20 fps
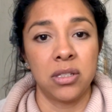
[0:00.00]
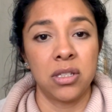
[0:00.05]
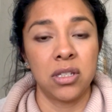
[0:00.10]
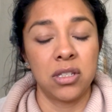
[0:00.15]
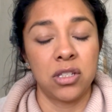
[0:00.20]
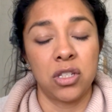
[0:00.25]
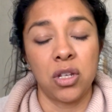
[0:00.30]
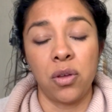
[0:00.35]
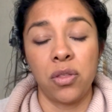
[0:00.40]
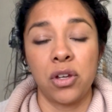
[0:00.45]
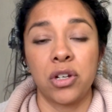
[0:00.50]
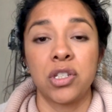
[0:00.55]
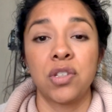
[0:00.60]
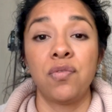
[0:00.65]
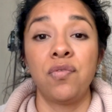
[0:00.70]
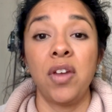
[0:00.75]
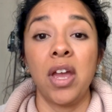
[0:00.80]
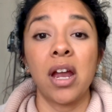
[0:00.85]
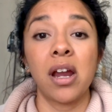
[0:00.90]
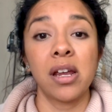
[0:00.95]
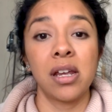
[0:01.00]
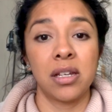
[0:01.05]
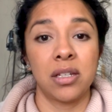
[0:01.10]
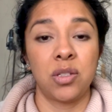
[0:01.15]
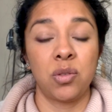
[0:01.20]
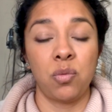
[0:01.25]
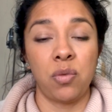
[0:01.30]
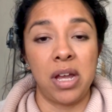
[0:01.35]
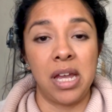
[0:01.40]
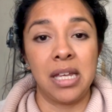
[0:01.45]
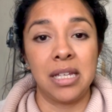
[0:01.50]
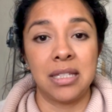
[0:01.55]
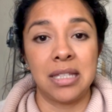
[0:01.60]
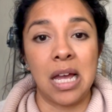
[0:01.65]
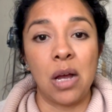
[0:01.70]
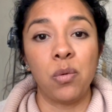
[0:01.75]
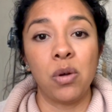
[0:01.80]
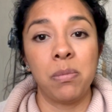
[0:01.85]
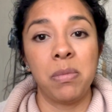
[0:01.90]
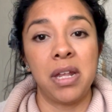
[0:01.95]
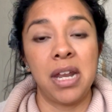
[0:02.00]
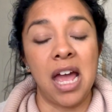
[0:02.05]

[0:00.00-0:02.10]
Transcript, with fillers: So there's various ways that women